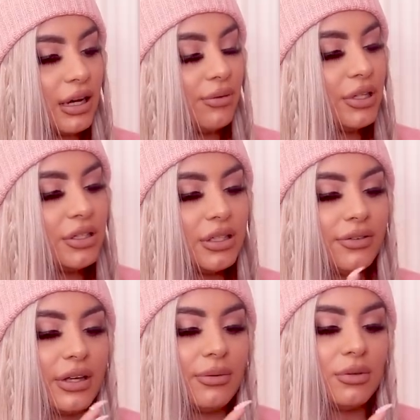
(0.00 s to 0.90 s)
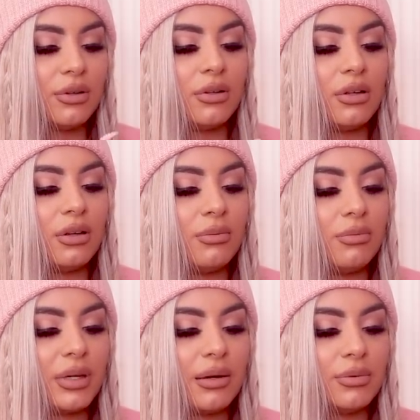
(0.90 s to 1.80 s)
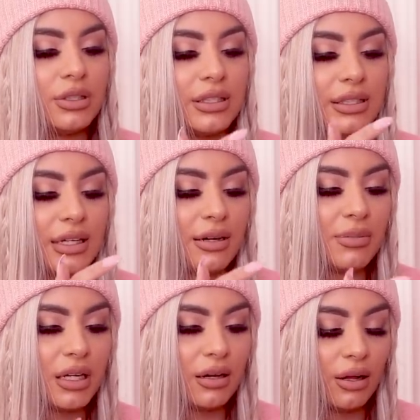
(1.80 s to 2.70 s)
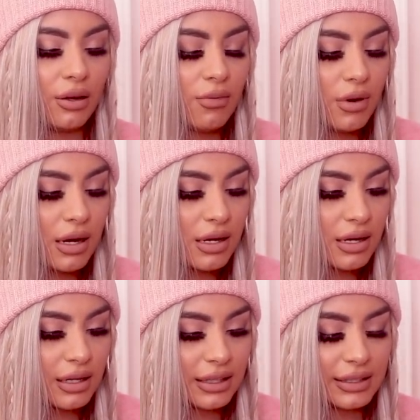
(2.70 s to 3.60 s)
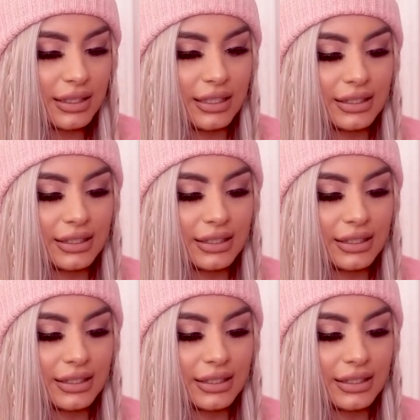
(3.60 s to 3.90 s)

I wonder if they will be able to send me another one because